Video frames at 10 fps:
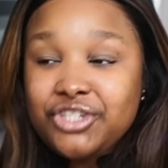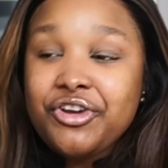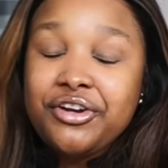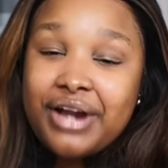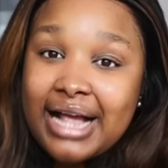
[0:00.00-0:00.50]

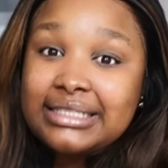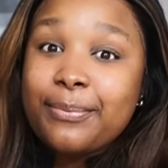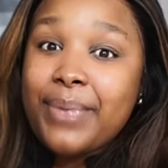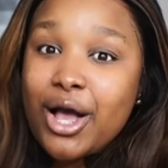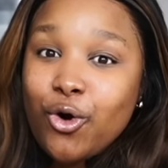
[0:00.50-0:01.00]
trainer has a
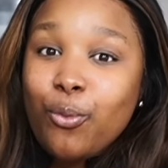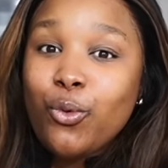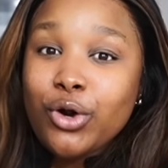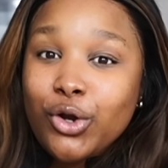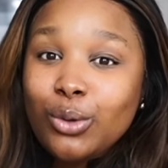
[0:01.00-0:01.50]
backup
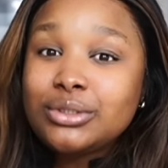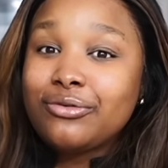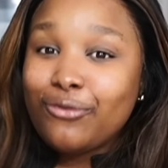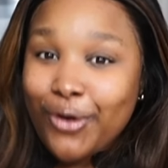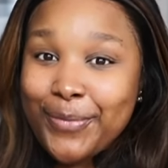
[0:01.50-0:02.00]
workout
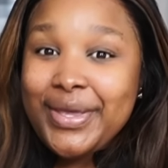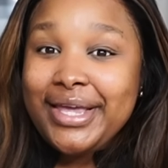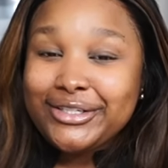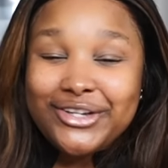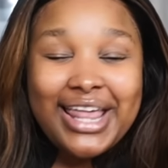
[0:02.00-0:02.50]
for
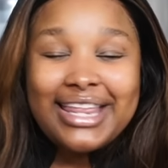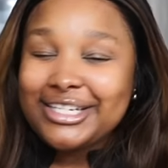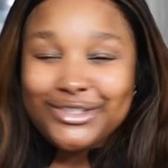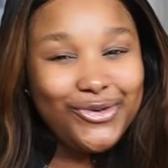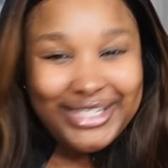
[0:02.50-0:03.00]
me, so
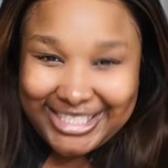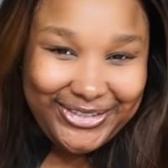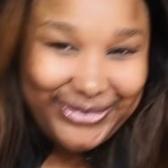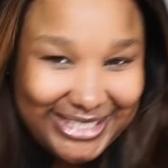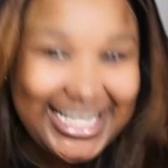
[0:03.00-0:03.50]
there's no
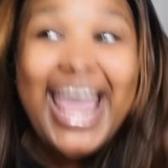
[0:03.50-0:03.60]
excuse.